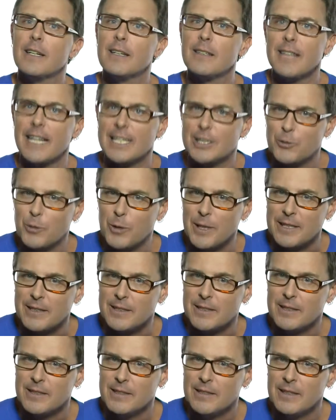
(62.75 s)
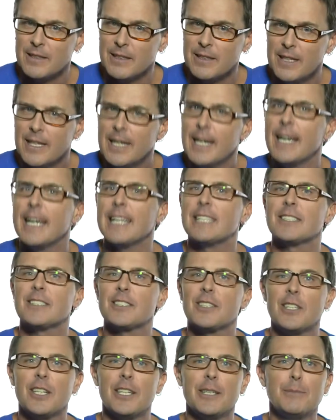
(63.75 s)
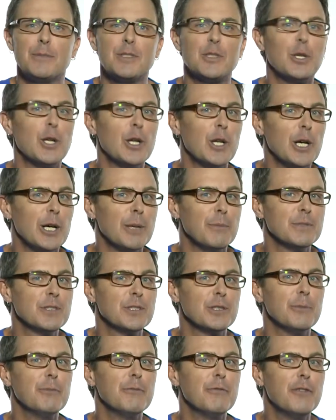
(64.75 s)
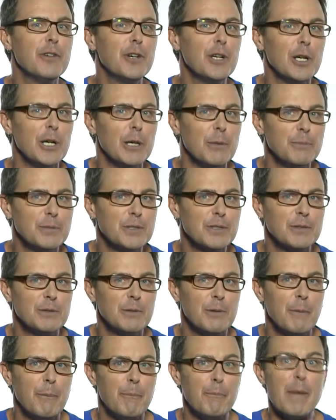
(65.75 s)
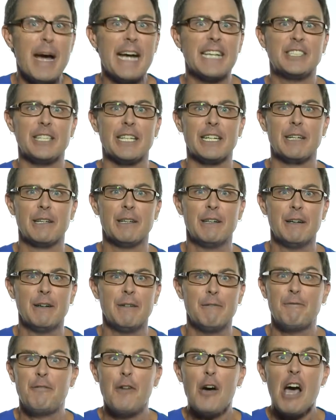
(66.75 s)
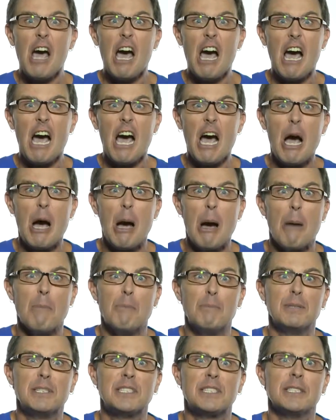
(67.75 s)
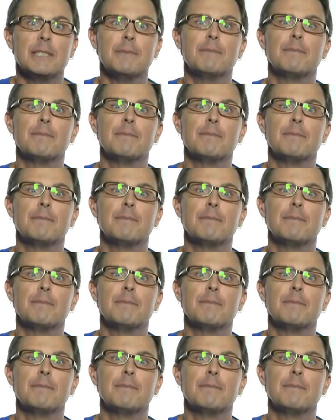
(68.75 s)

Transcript: That's right. It's time to learn some verbs. Magic! Verbs!